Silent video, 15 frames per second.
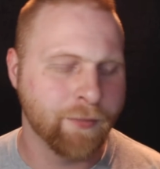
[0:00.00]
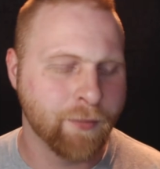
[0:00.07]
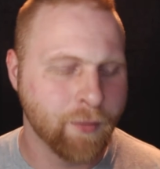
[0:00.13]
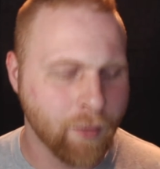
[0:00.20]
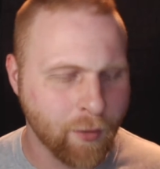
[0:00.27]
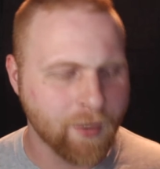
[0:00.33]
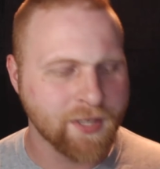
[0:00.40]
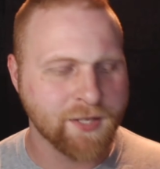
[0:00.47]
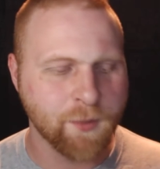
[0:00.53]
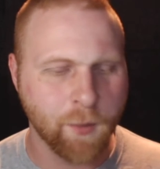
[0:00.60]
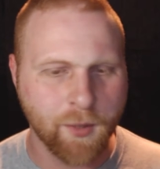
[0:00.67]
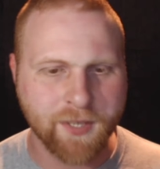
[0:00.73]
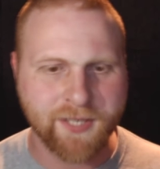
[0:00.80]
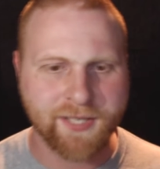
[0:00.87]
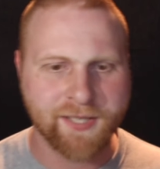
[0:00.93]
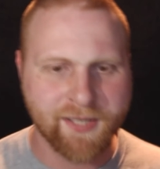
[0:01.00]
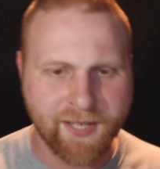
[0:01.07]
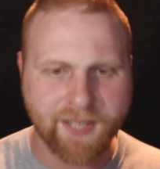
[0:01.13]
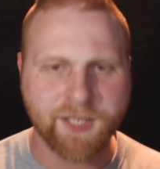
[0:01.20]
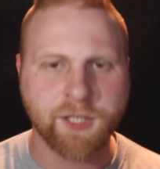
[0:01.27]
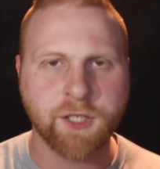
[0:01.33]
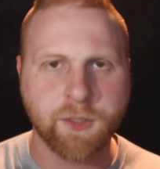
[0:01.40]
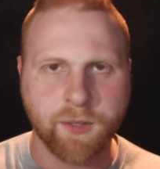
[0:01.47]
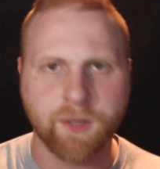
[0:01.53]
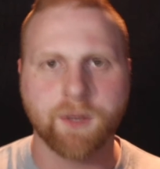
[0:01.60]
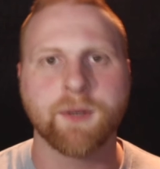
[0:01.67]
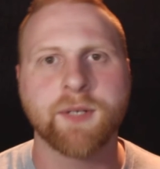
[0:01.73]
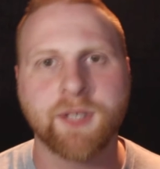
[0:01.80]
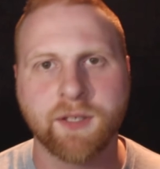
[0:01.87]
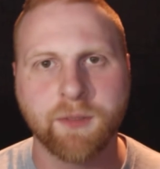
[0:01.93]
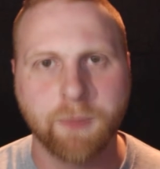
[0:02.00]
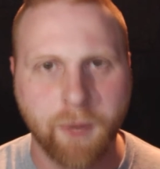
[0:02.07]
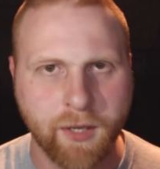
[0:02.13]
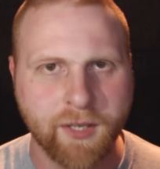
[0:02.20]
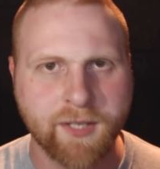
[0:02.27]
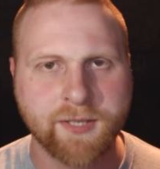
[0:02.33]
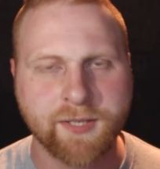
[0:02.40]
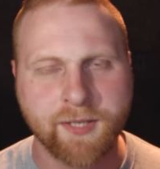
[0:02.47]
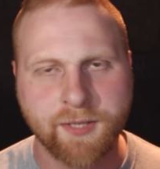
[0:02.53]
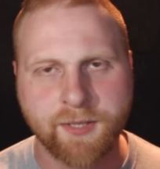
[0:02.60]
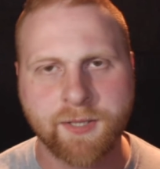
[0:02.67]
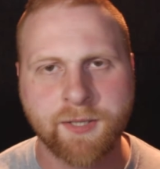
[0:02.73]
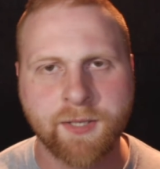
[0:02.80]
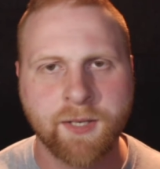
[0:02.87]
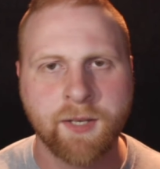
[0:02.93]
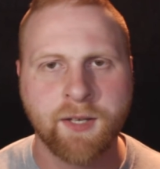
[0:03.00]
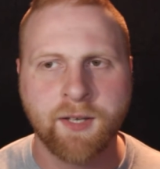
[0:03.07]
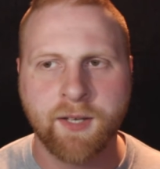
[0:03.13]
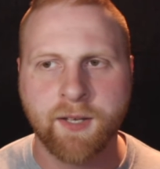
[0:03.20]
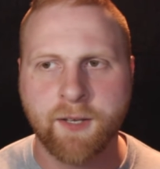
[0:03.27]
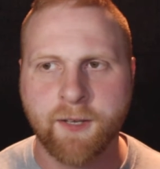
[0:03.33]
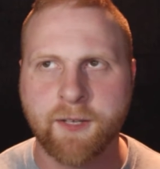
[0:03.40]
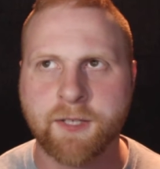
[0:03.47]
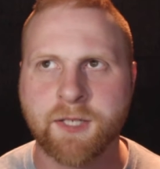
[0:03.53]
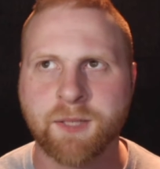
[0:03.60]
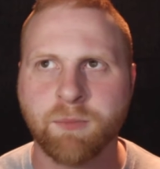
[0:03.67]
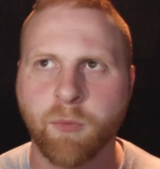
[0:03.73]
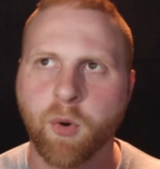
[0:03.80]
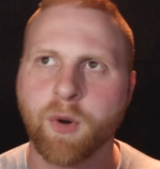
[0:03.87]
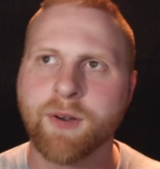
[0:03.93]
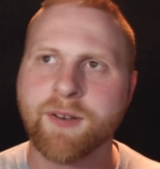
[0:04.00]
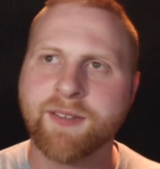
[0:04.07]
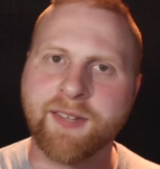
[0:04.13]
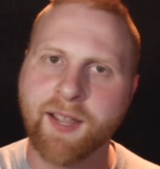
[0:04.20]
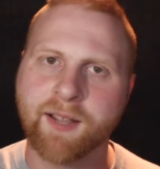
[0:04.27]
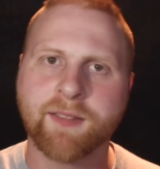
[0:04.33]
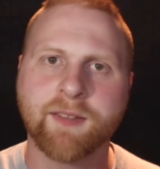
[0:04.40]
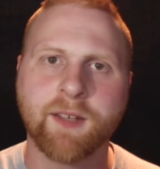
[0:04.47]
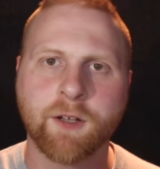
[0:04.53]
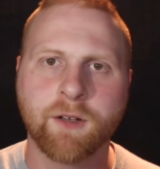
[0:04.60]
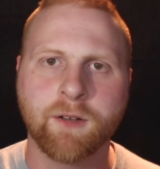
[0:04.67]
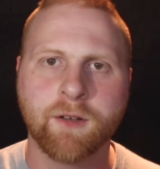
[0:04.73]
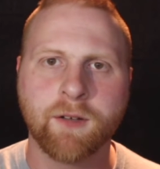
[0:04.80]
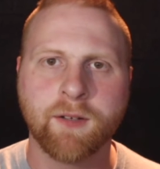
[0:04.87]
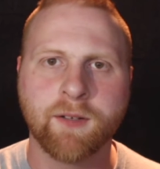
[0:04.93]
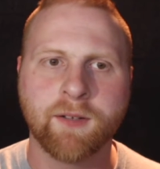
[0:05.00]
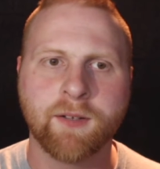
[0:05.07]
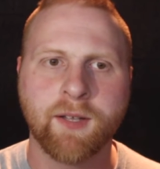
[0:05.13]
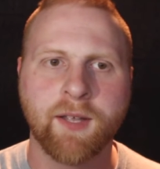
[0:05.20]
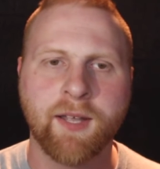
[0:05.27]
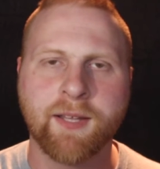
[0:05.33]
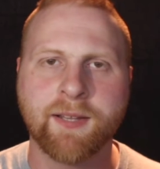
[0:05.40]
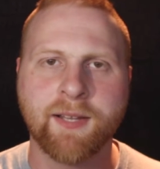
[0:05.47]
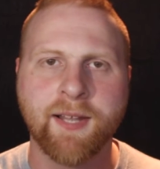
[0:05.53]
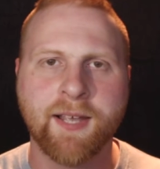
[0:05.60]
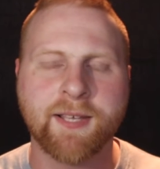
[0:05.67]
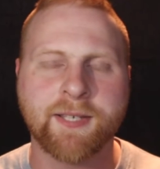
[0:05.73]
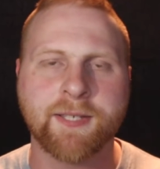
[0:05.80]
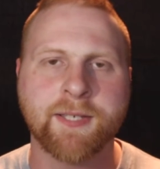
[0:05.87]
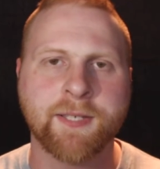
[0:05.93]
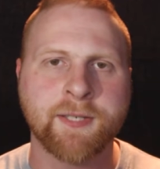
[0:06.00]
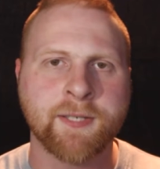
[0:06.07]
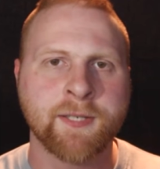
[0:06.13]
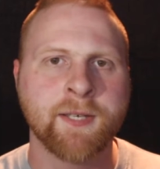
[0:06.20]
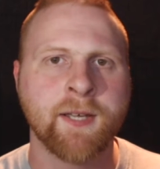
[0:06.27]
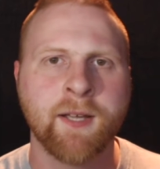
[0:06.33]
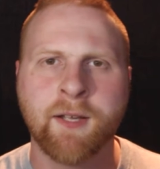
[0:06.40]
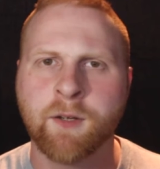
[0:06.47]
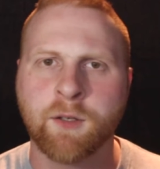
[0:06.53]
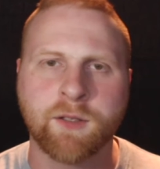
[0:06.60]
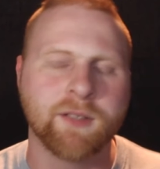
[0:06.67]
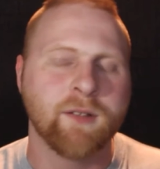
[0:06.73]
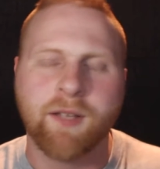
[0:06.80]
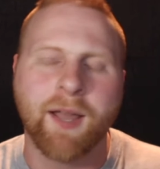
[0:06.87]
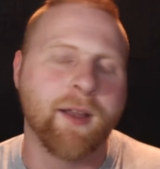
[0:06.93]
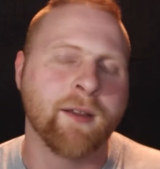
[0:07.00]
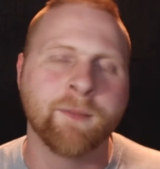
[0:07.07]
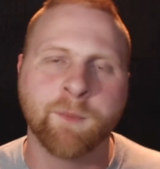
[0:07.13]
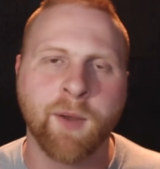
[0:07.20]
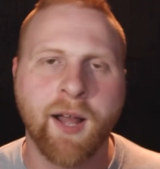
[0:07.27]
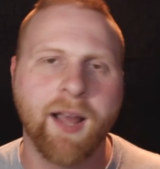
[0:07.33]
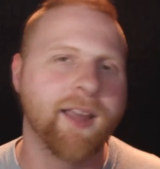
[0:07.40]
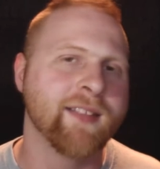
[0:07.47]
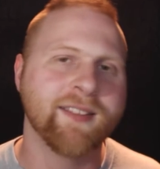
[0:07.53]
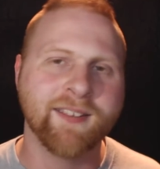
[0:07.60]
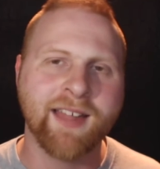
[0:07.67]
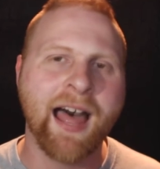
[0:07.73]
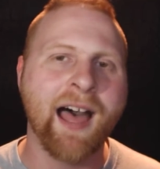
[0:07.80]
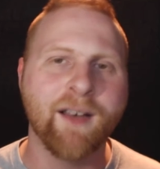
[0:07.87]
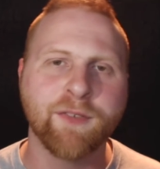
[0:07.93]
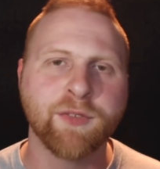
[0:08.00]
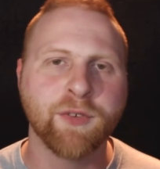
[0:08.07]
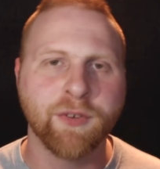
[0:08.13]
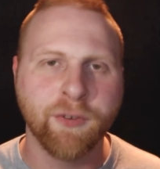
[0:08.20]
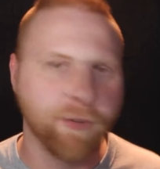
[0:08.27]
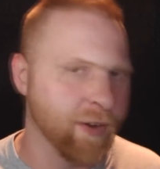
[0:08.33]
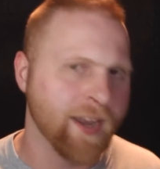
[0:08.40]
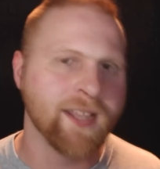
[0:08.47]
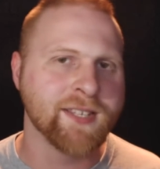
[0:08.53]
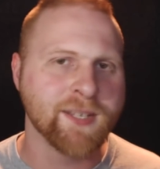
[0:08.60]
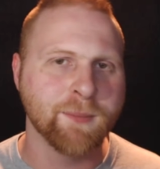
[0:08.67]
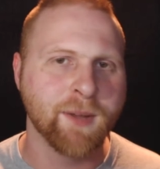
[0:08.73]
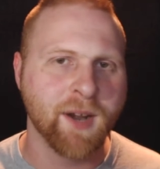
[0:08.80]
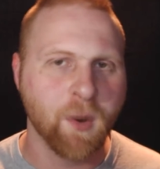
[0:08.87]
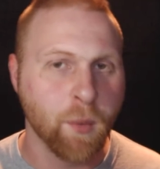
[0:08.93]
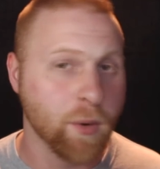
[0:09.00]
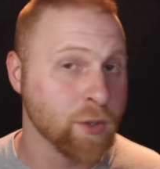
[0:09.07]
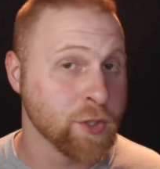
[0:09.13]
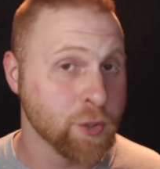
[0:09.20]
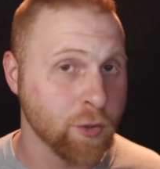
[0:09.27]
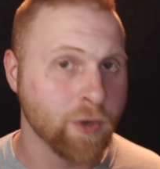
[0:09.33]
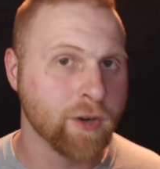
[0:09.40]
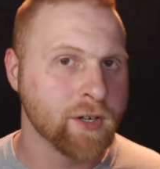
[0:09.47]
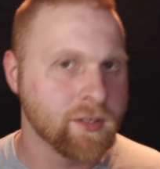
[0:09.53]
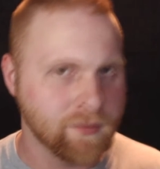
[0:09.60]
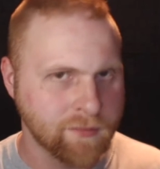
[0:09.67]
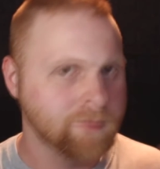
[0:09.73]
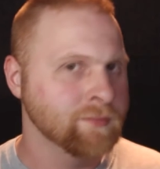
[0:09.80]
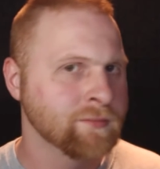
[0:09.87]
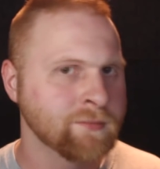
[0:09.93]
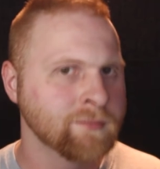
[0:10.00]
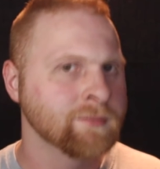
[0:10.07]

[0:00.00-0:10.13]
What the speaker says: Of course, it was less strenuous on the body since it's more technical and less. I didn't have to fight somebody with a sword.